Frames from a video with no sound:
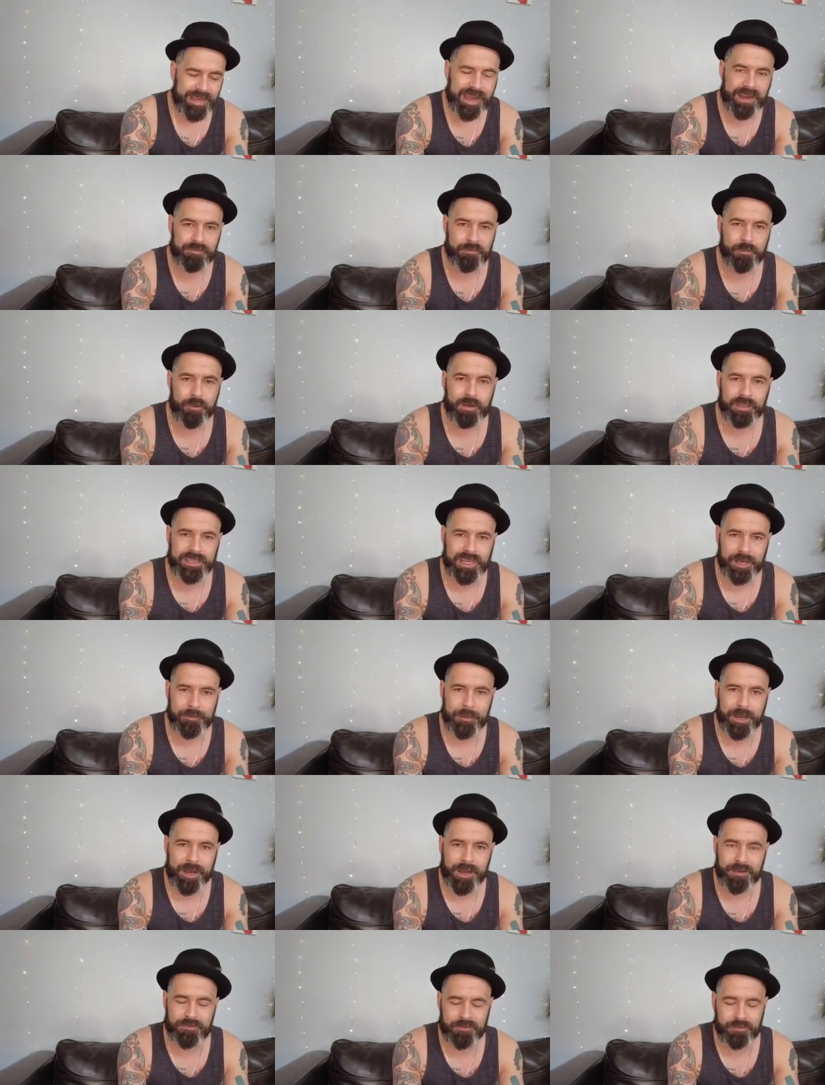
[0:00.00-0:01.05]
Everyone came
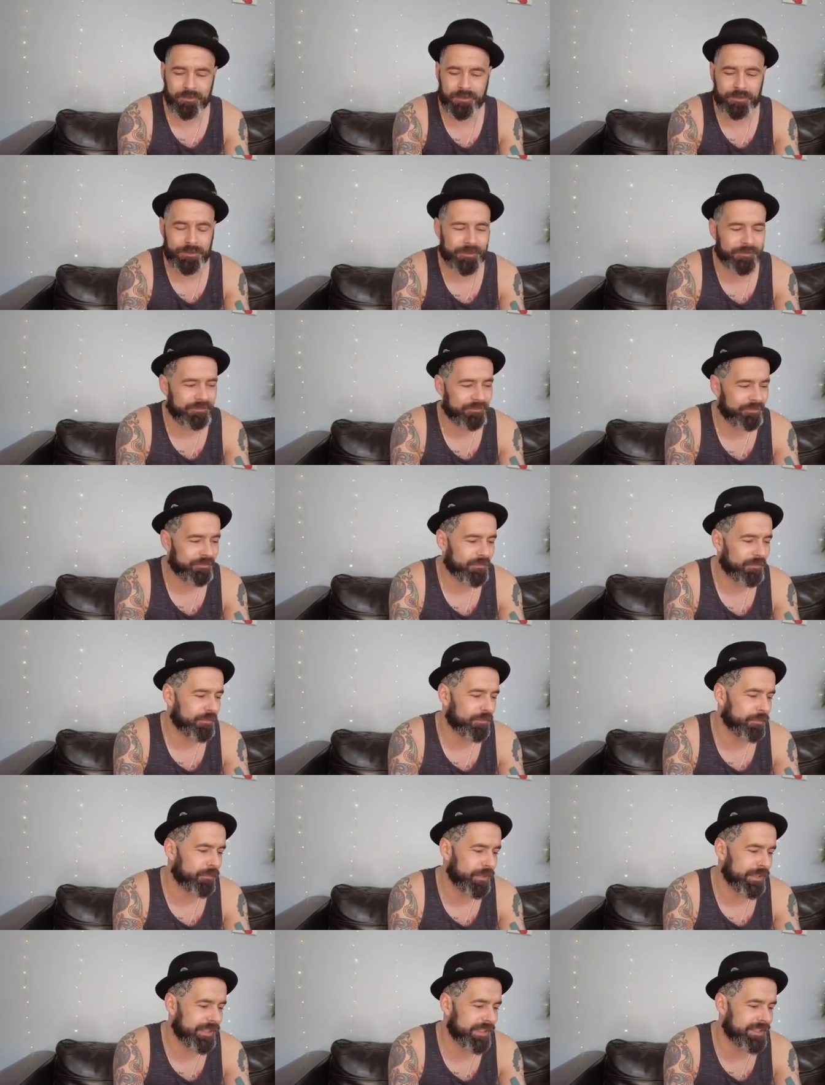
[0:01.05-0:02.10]
out of a woman.
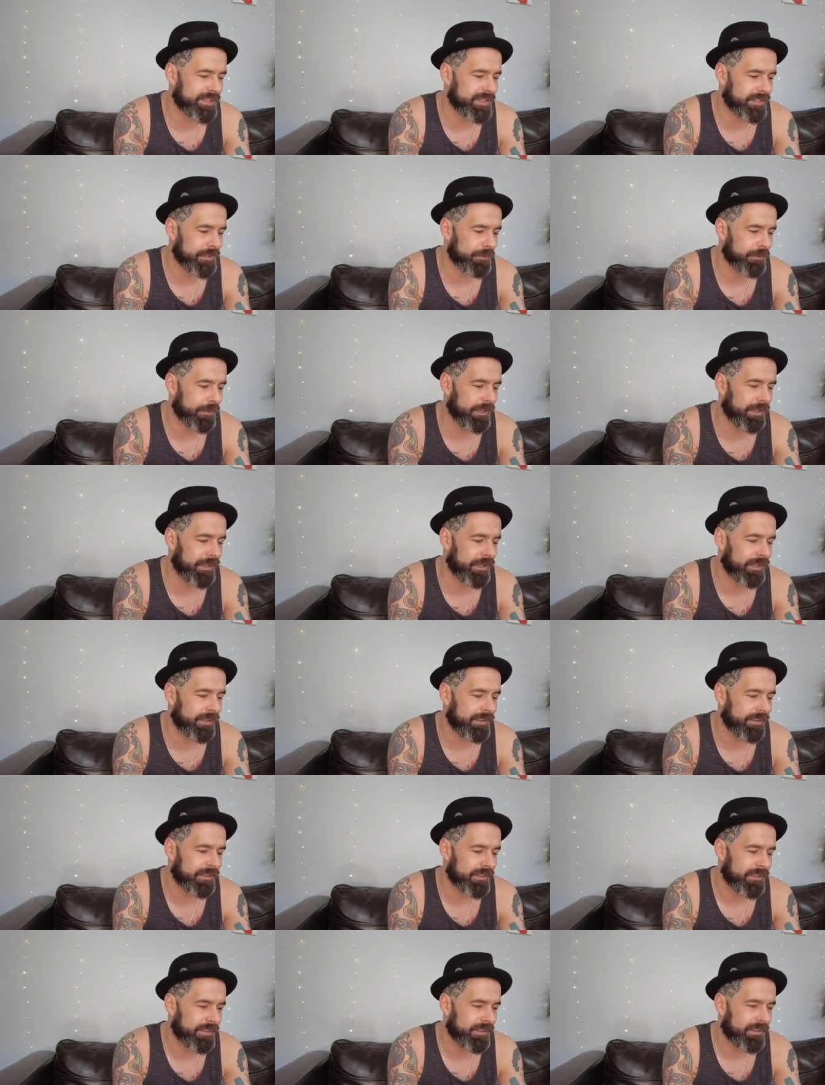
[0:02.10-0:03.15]
We need to
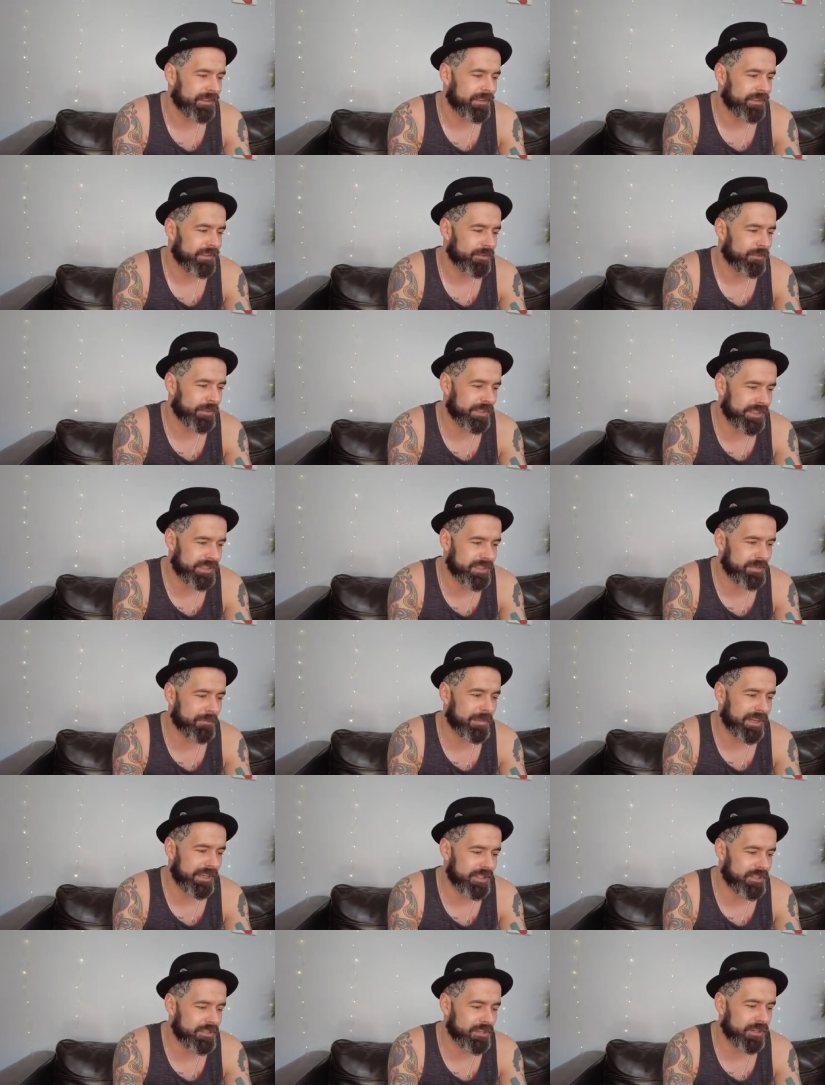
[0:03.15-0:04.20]

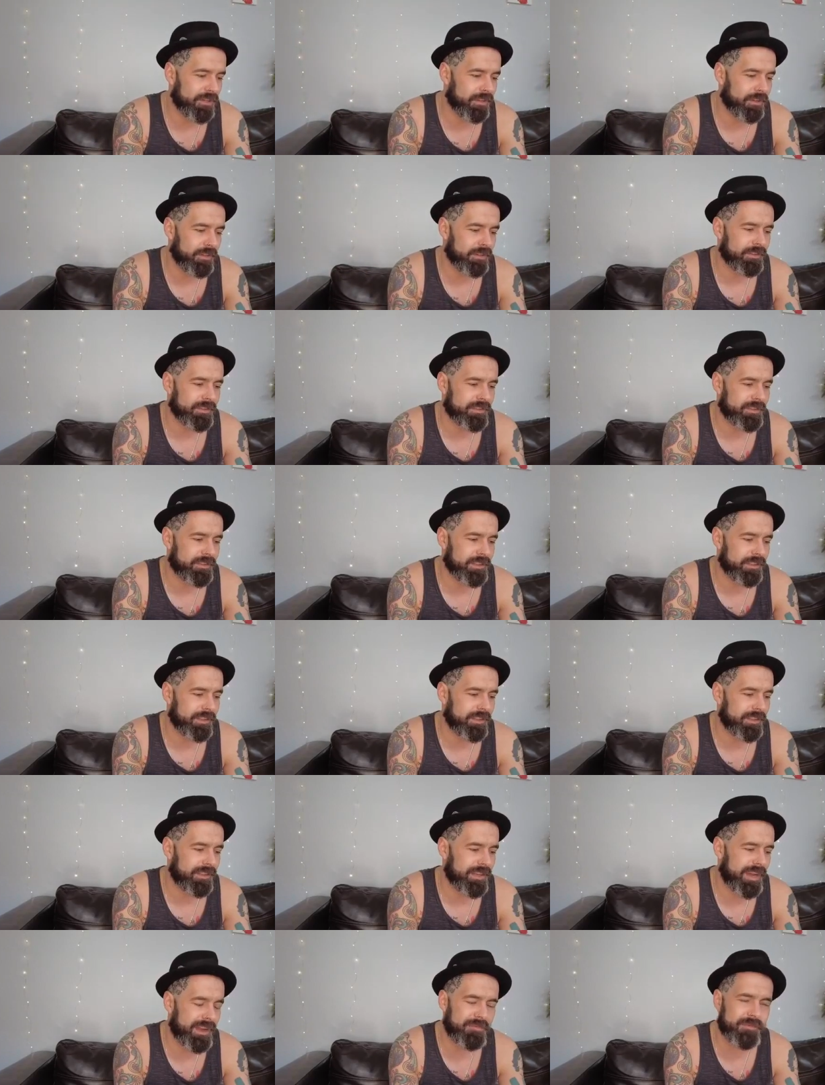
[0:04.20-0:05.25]
make sure
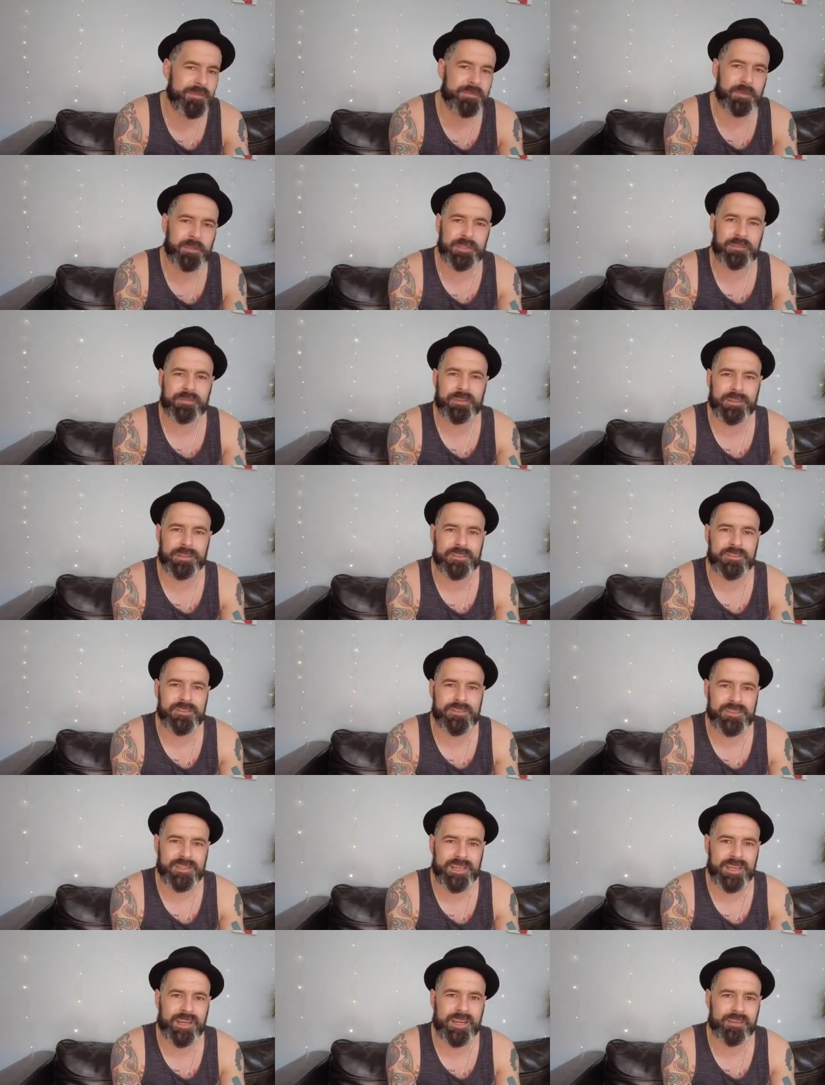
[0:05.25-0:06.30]
that everybody feels
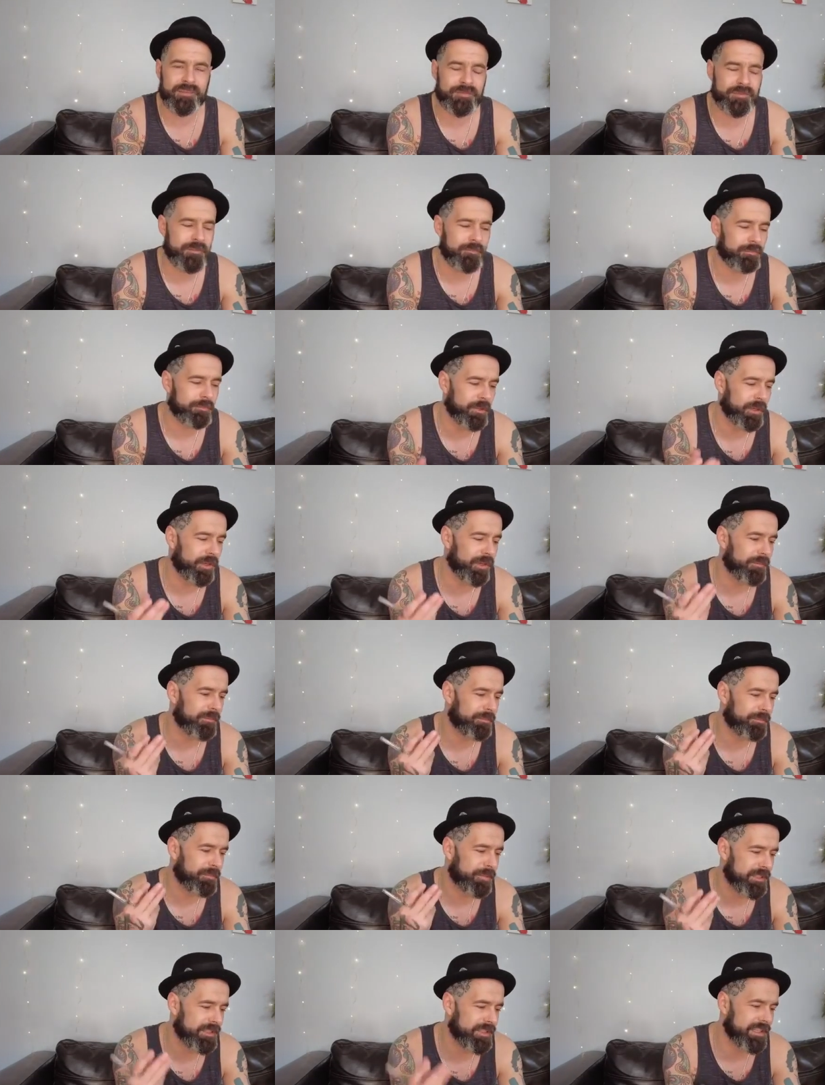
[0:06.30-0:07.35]
safe,
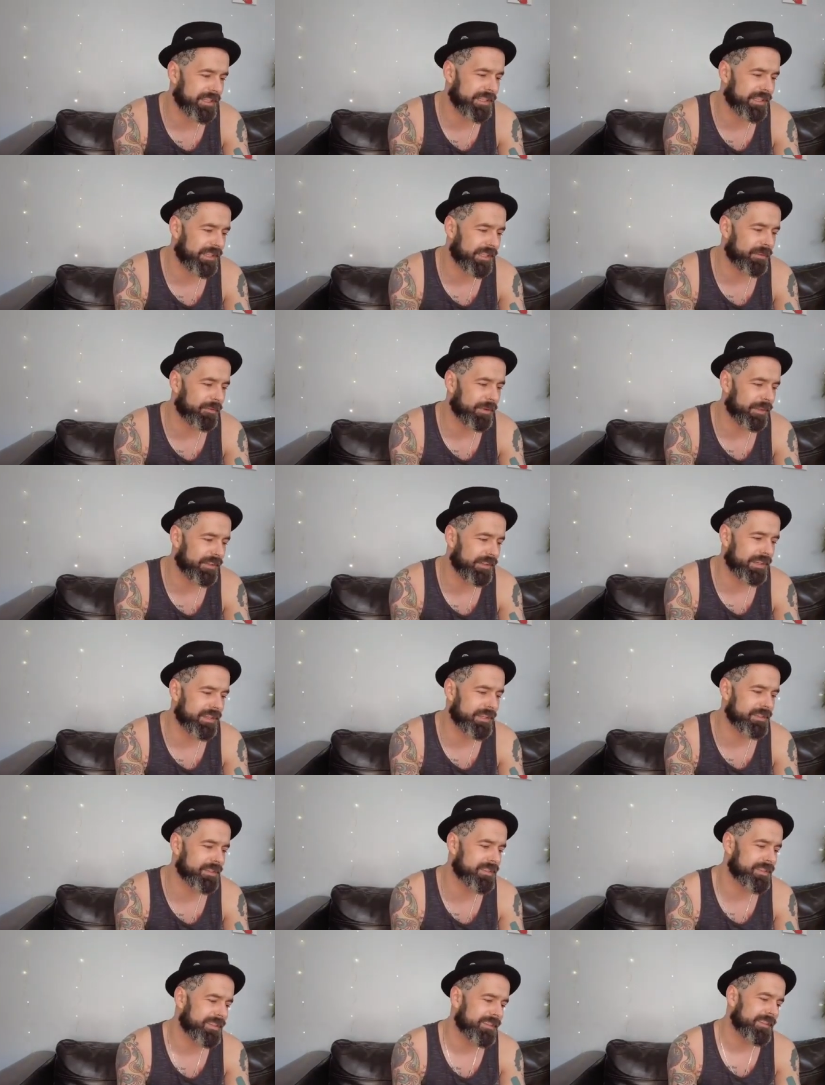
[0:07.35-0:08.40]
but particularly when
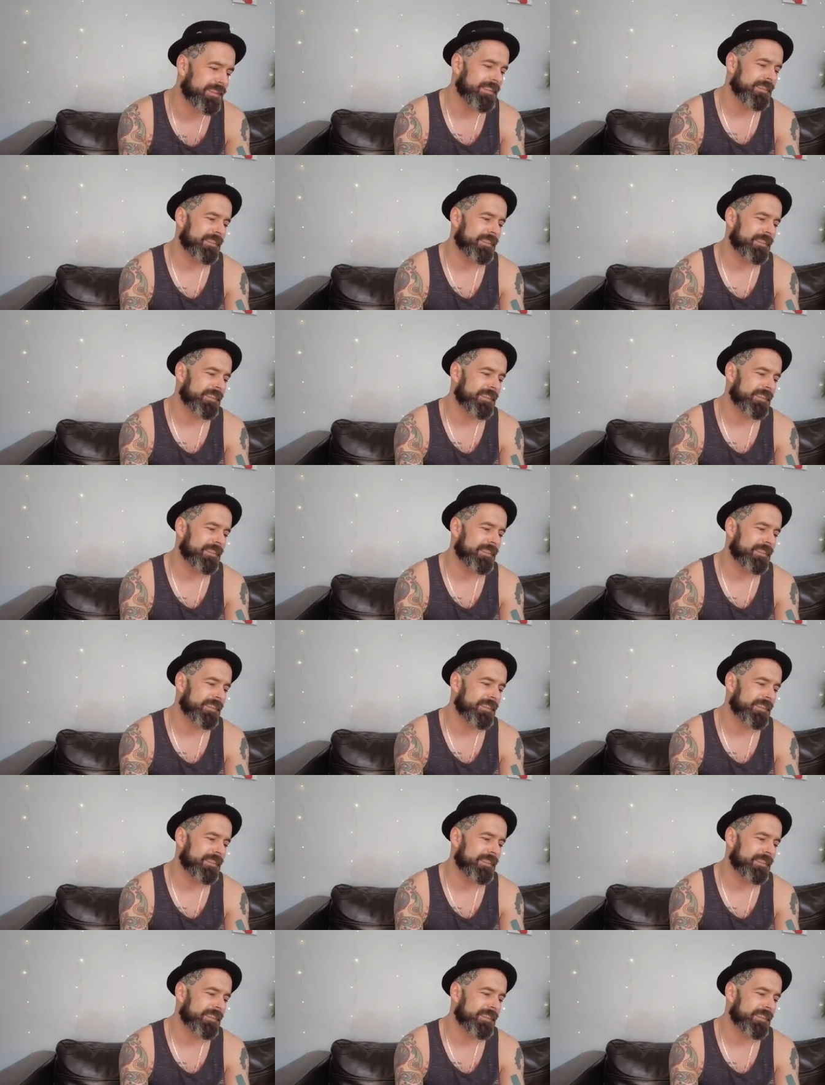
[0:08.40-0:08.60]
there's